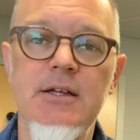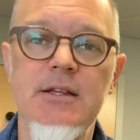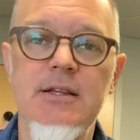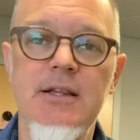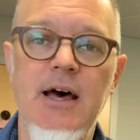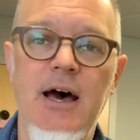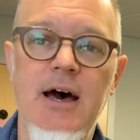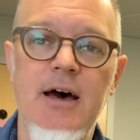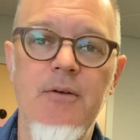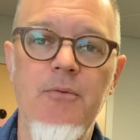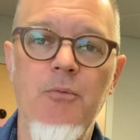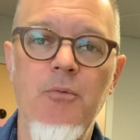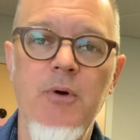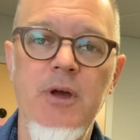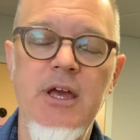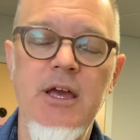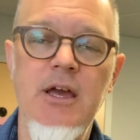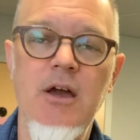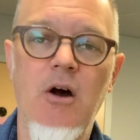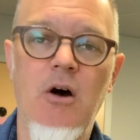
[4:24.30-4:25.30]
that
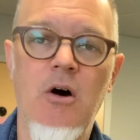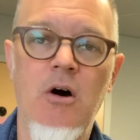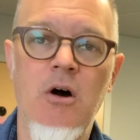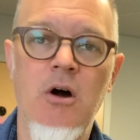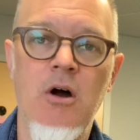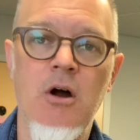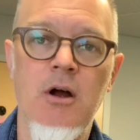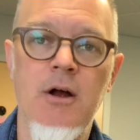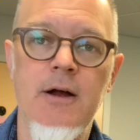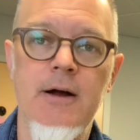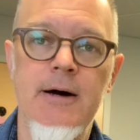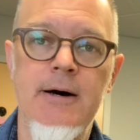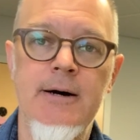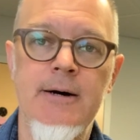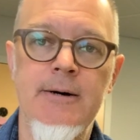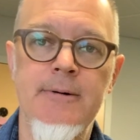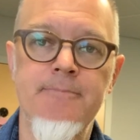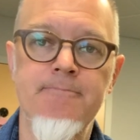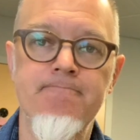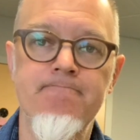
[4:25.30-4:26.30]
we are
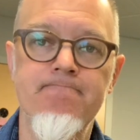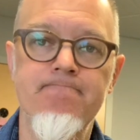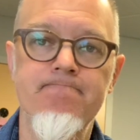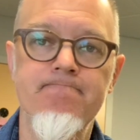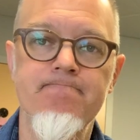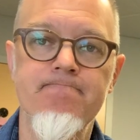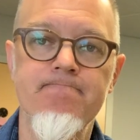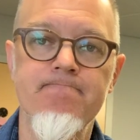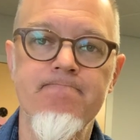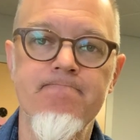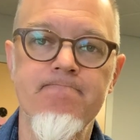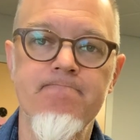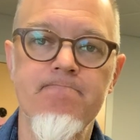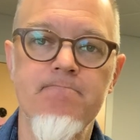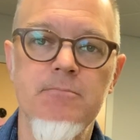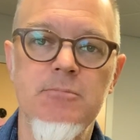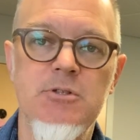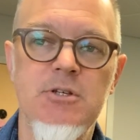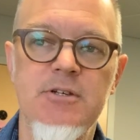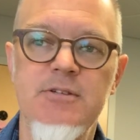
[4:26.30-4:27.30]

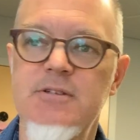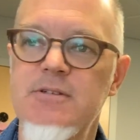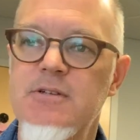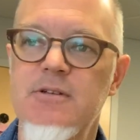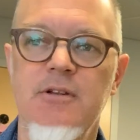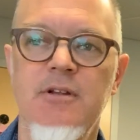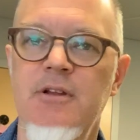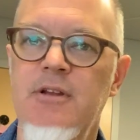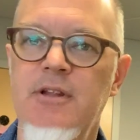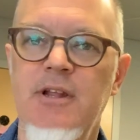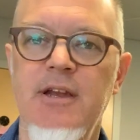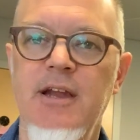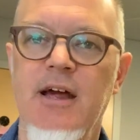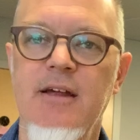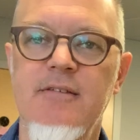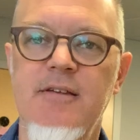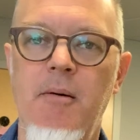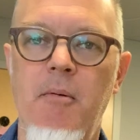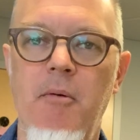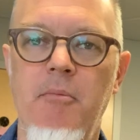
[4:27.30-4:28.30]
the
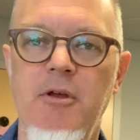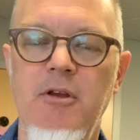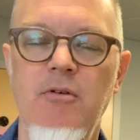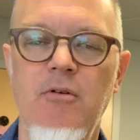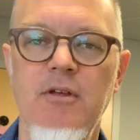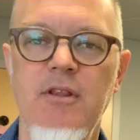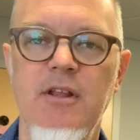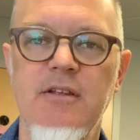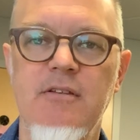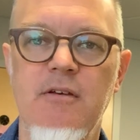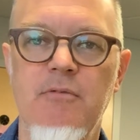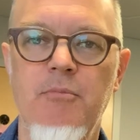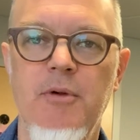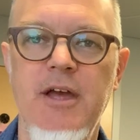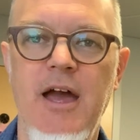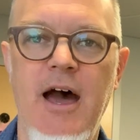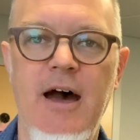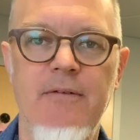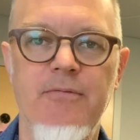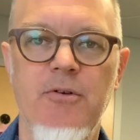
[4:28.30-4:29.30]
next time I'll be doing this will
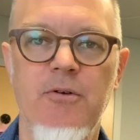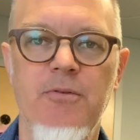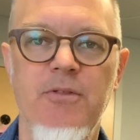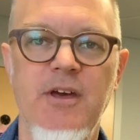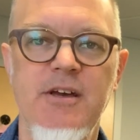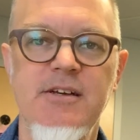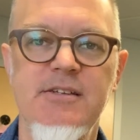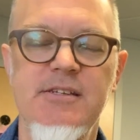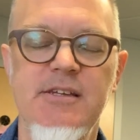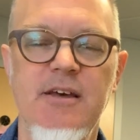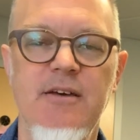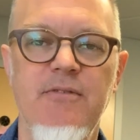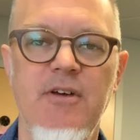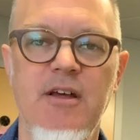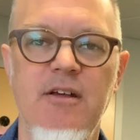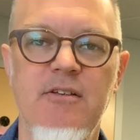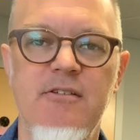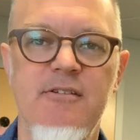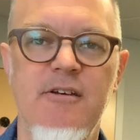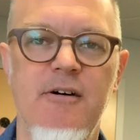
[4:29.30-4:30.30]
be after
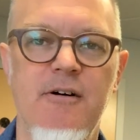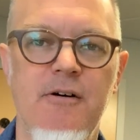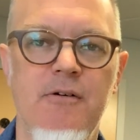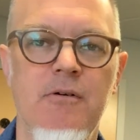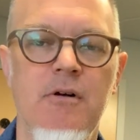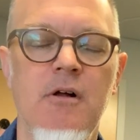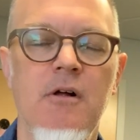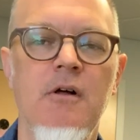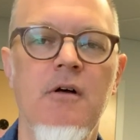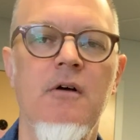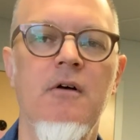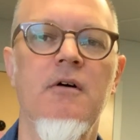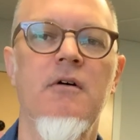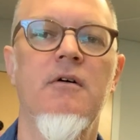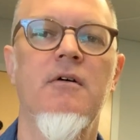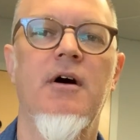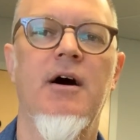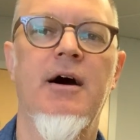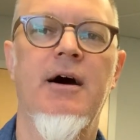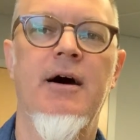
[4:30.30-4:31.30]
Thanksgiving. So
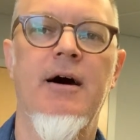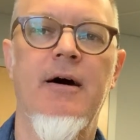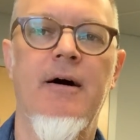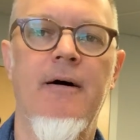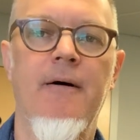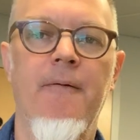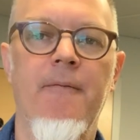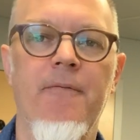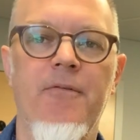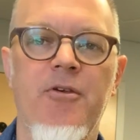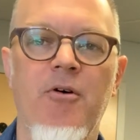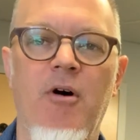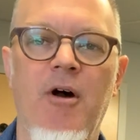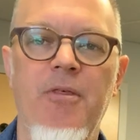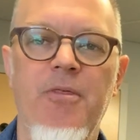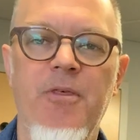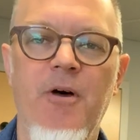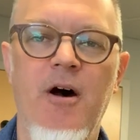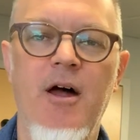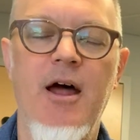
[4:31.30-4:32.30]

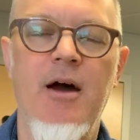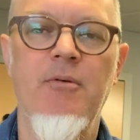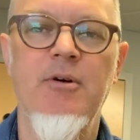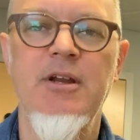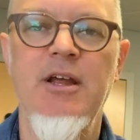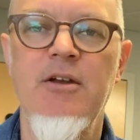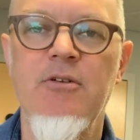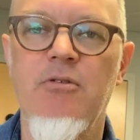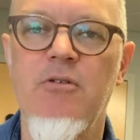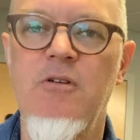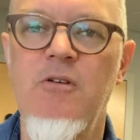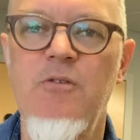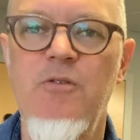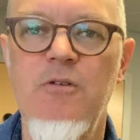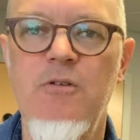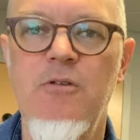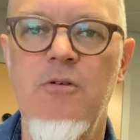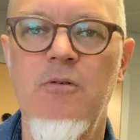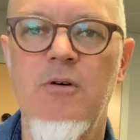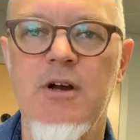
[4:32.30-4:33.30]
I thought I would introduce
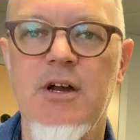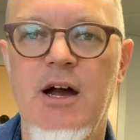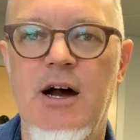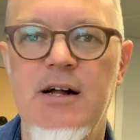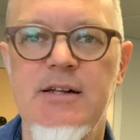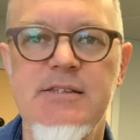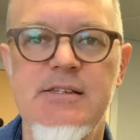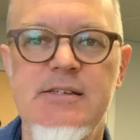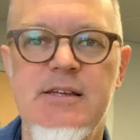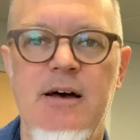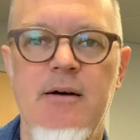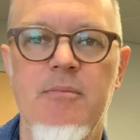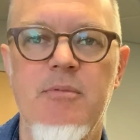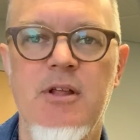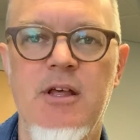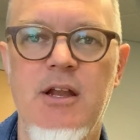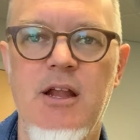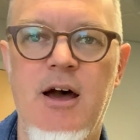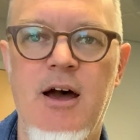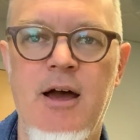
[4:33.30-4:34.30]
you to a concept
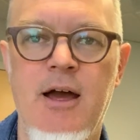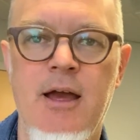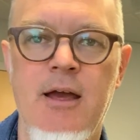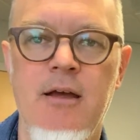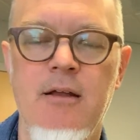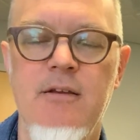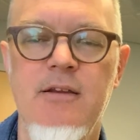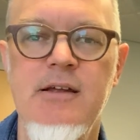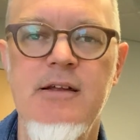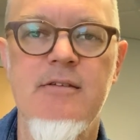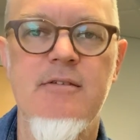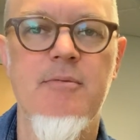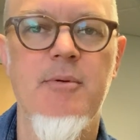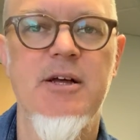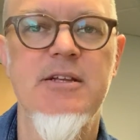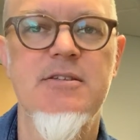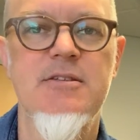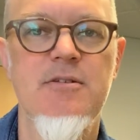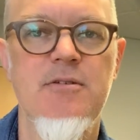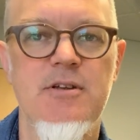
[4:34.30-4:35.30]
that I teach
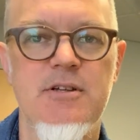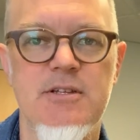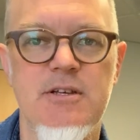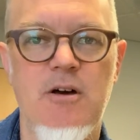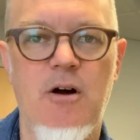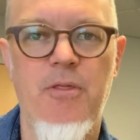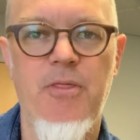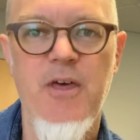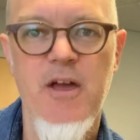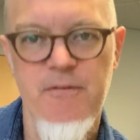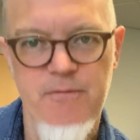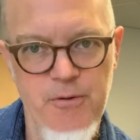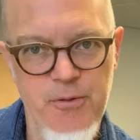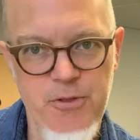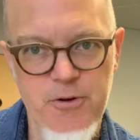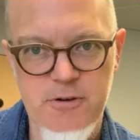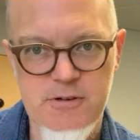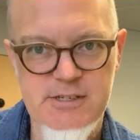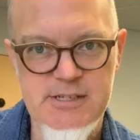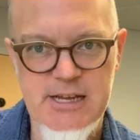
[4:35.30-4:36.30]
my students called Thankful
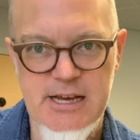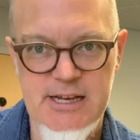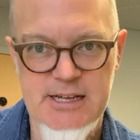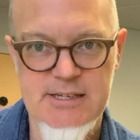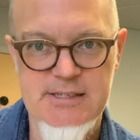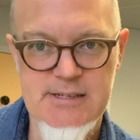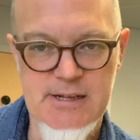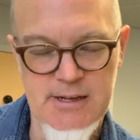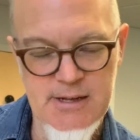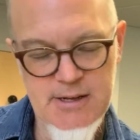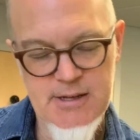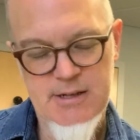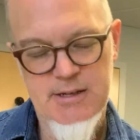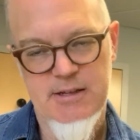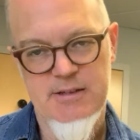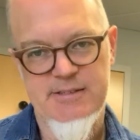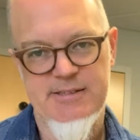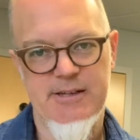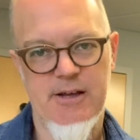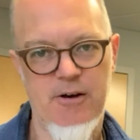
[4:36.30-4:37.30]
Thursdays.
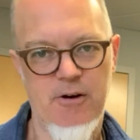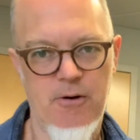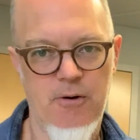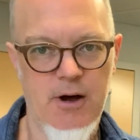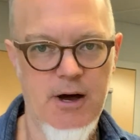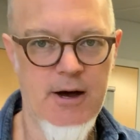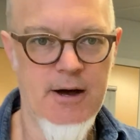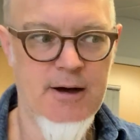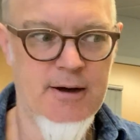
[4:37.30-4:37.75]
So